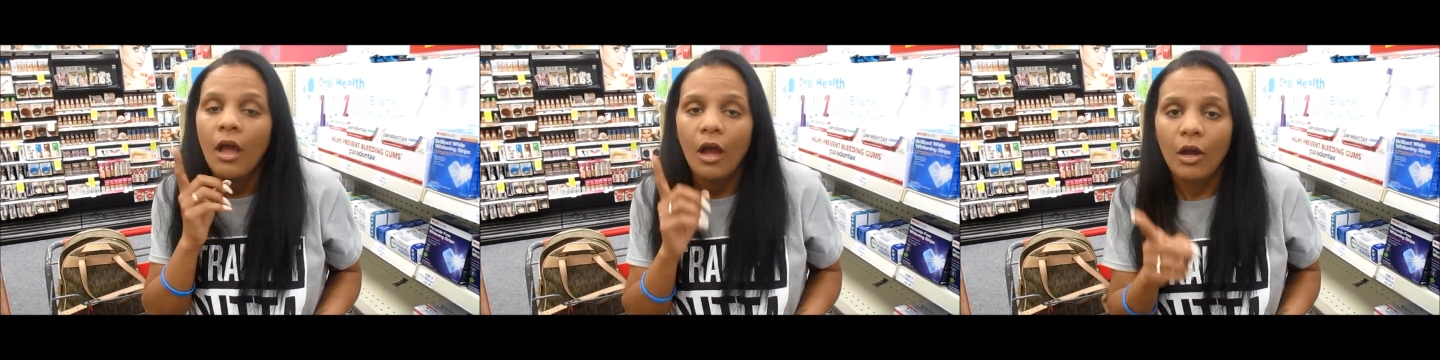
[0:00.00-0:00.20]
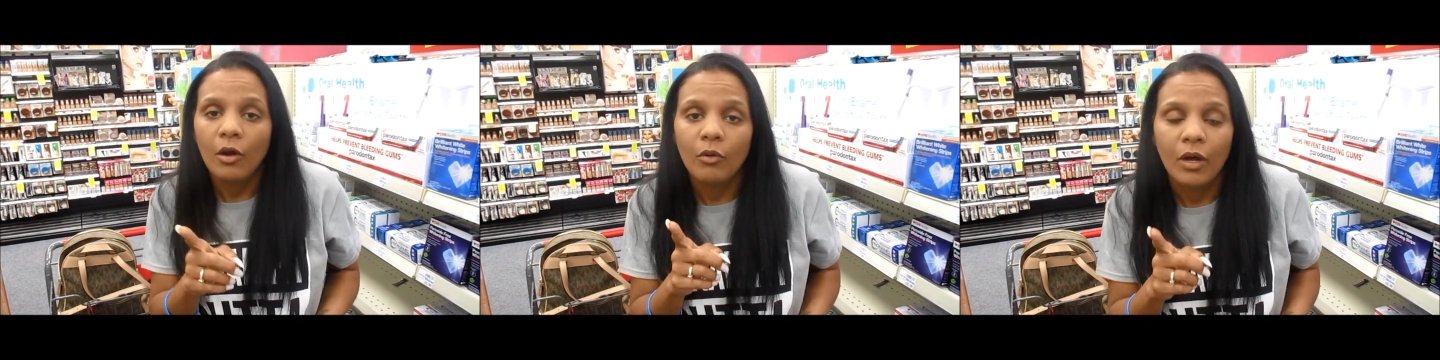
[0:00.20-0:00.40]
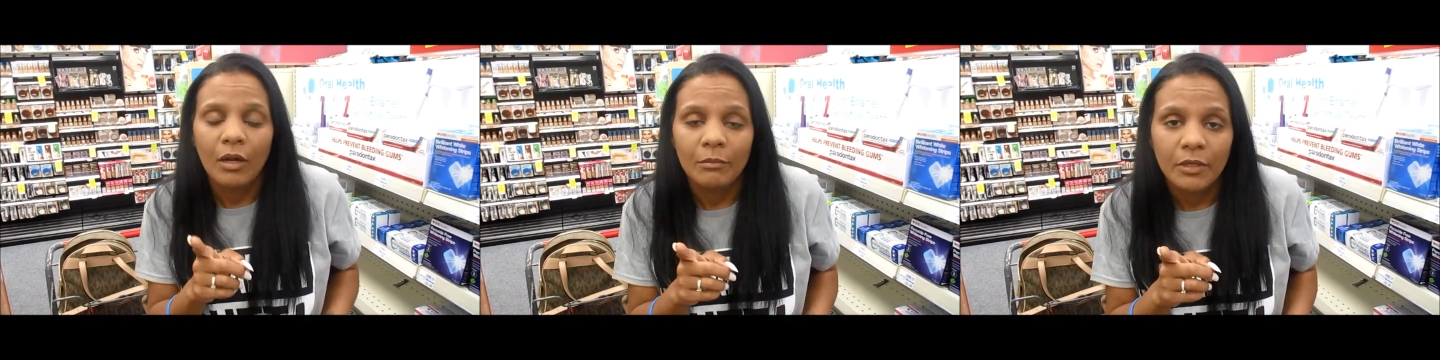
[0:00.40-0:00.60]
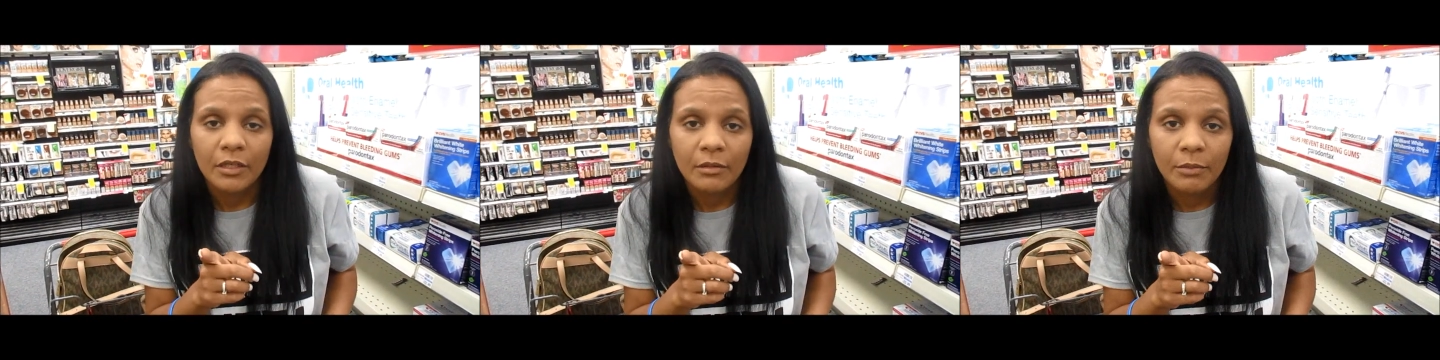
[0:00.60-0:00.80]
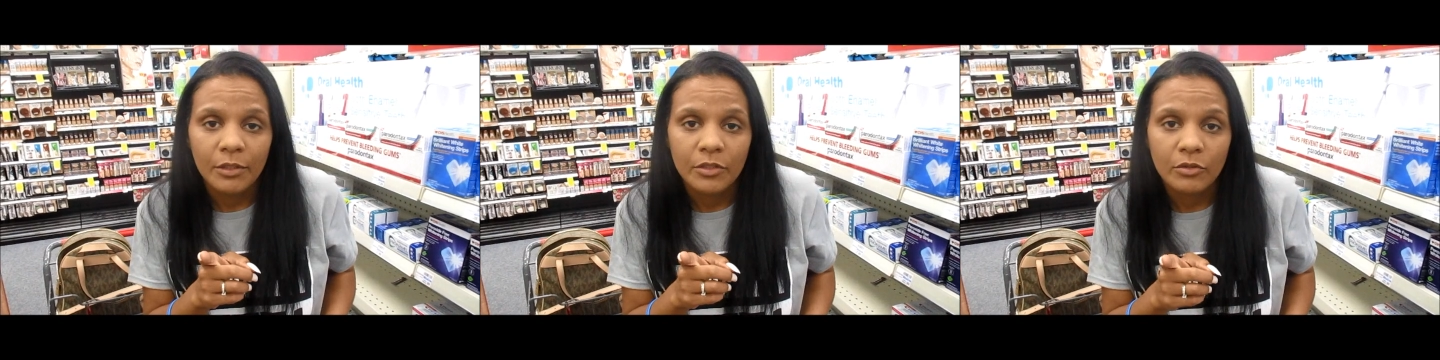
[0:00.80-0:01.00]
oh, I'm going
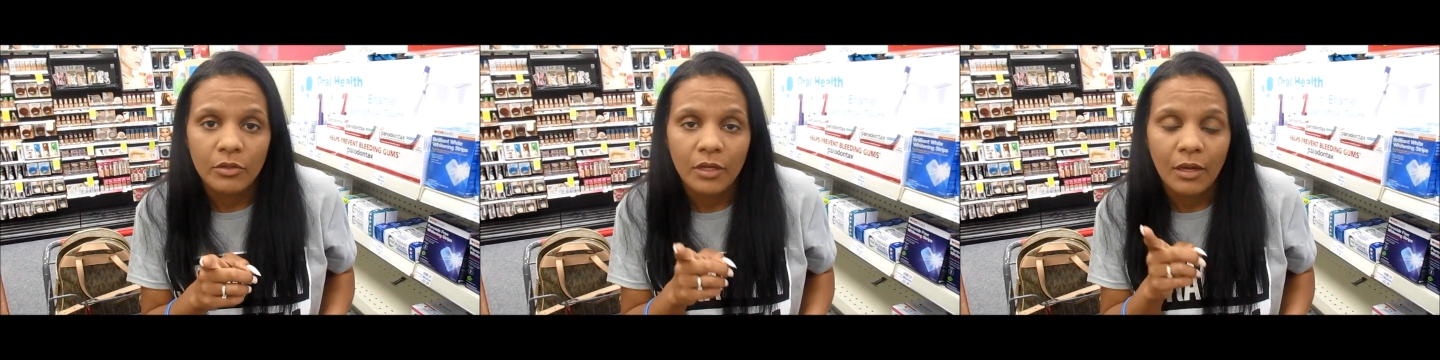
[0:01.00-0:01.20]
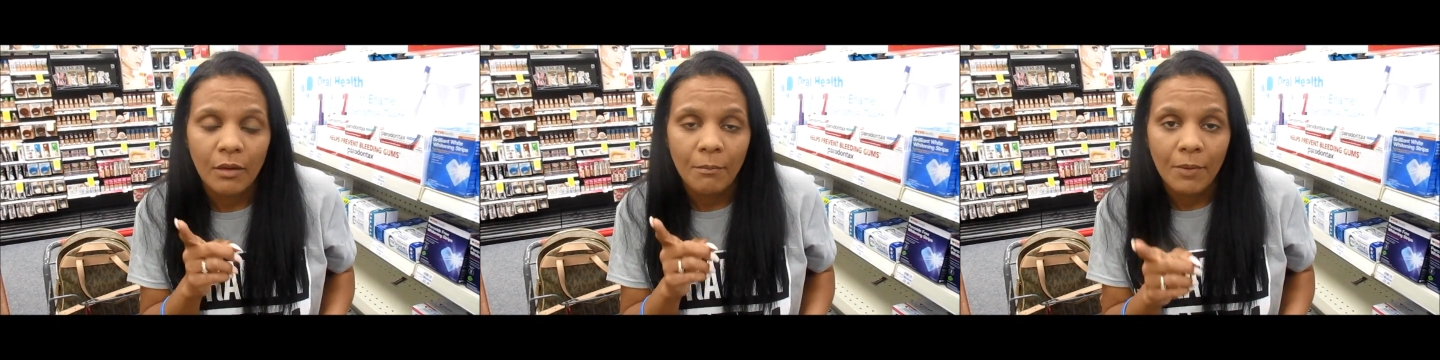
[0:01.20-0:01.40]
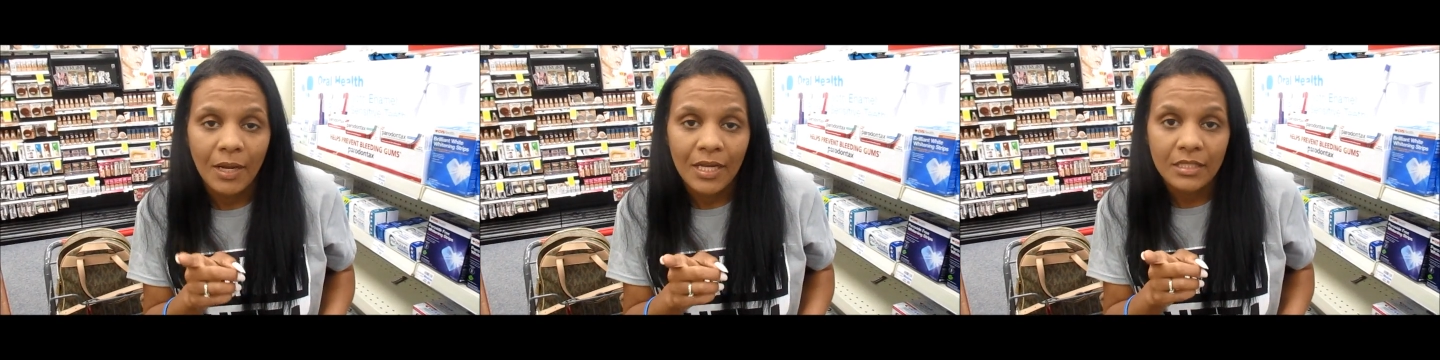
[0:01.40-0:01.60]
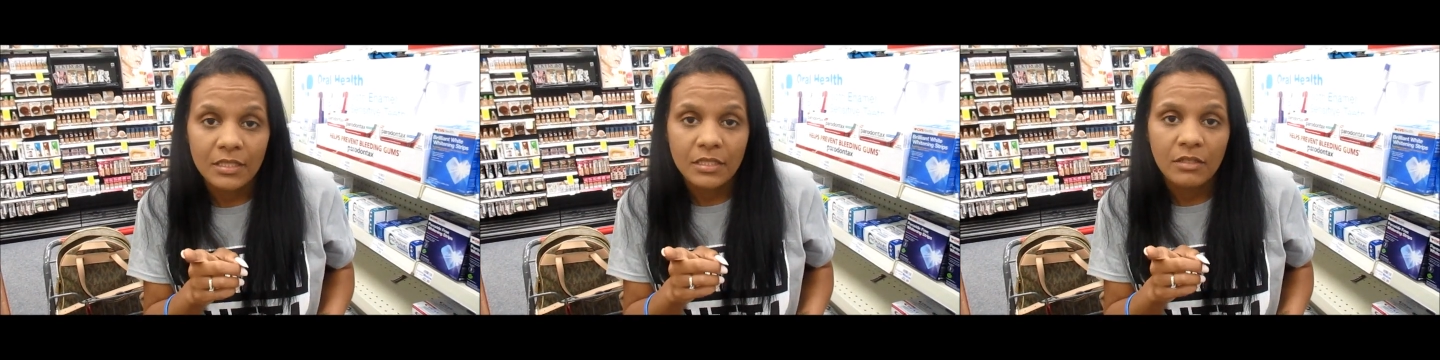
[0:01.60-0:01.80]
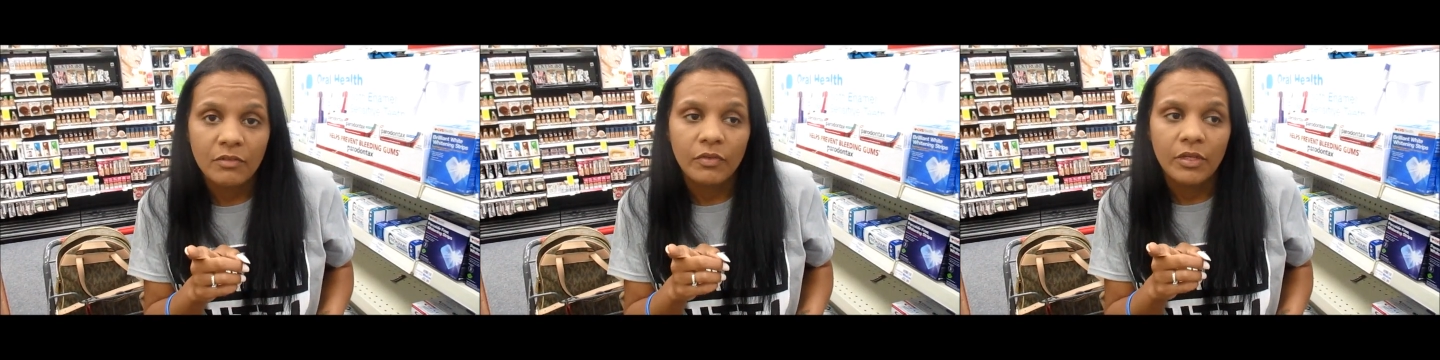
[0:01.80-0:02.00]
to be doing my
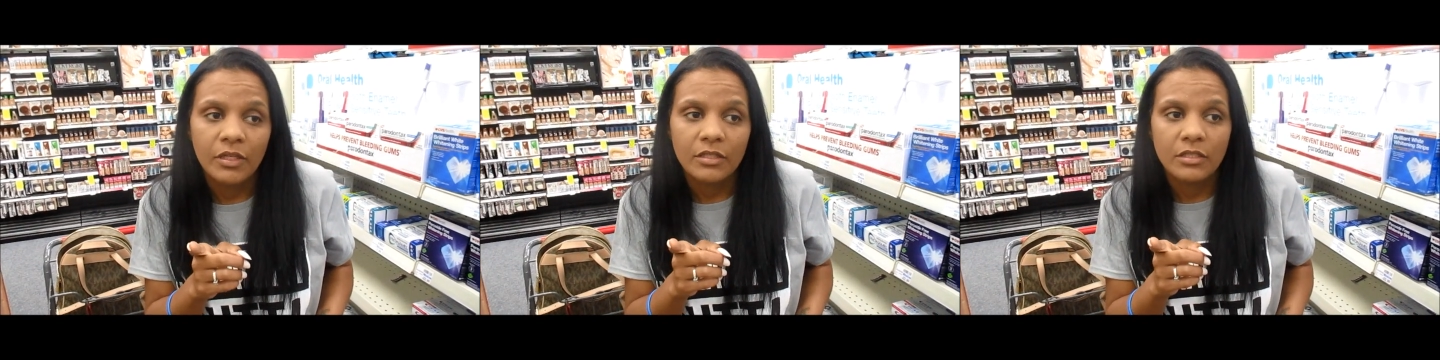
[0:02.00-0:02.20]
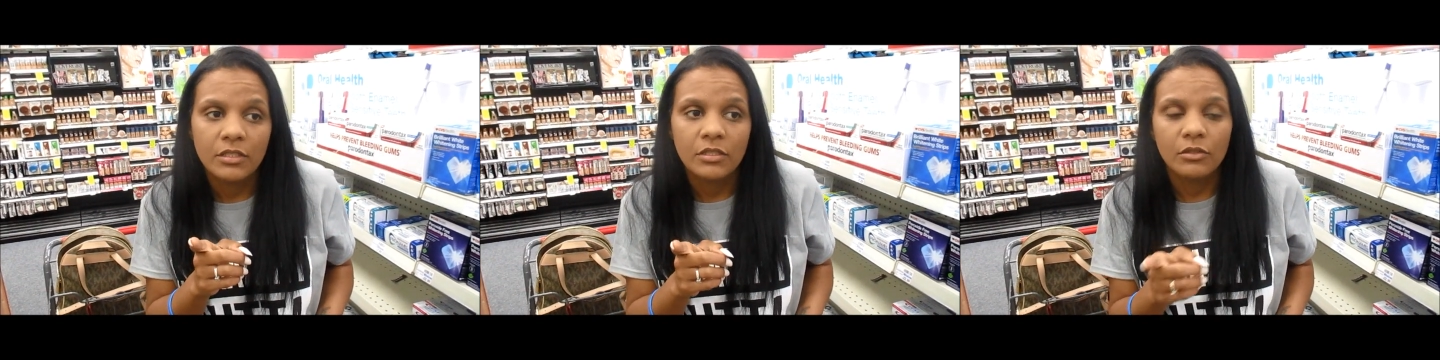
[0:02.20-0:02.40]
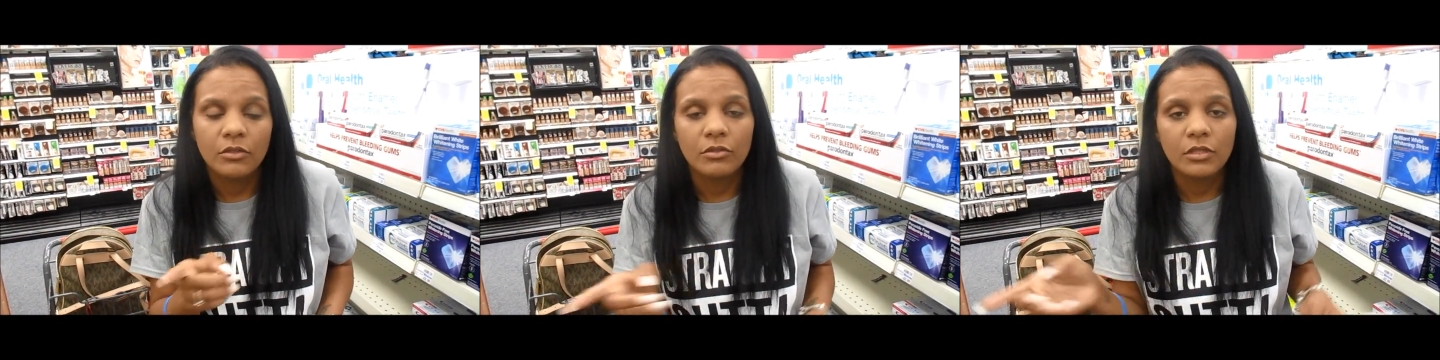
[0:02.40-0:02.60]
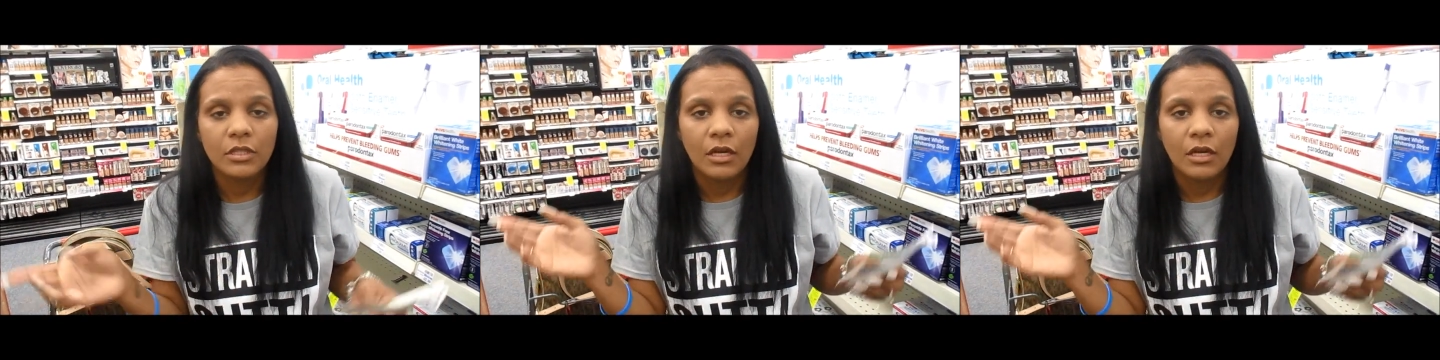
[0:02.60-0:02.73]
CVS deals.